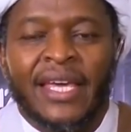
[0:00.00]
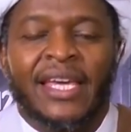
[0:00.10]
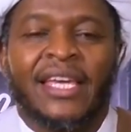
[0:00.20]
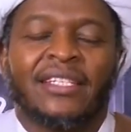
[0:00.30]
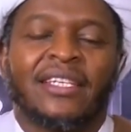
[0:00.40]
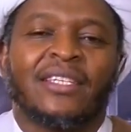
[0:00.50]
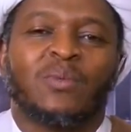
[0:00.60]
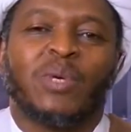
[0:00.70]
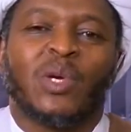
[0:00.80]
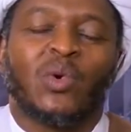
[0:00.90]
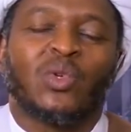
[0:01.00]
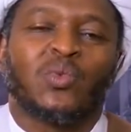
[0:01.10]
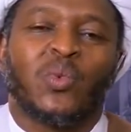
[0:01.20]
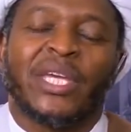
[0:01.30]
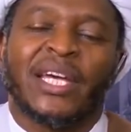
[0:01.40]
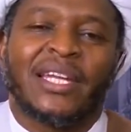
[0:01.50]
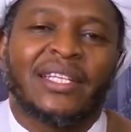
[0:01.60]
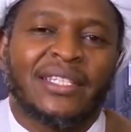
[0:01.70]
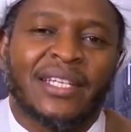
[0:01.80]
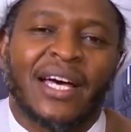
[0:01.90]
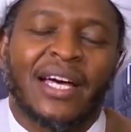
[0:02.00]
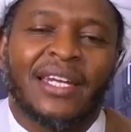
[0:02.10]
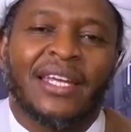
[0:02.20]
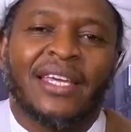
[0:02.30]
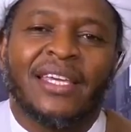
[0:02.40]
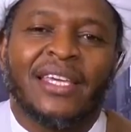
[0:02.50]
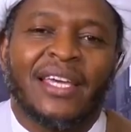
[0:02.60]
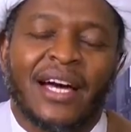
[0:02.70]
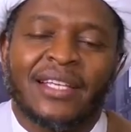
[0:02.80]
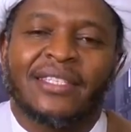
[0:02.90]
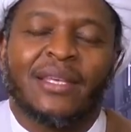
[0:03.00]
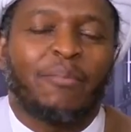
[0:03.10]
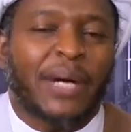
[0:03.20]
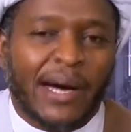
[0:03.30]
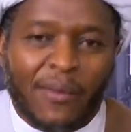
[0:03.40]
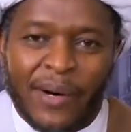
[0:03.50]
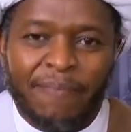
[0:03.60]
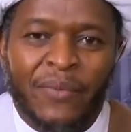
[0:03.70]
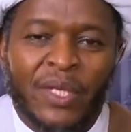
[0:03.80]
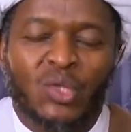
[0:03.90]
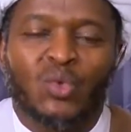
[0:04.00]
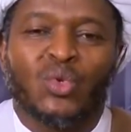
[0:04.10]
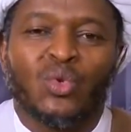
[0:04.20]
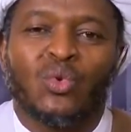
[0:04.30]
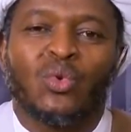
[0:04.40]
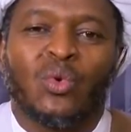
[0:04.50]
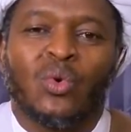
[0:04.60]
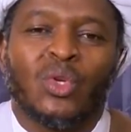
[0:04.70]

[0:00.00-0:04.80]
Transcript: it is because we understand he has the power to do,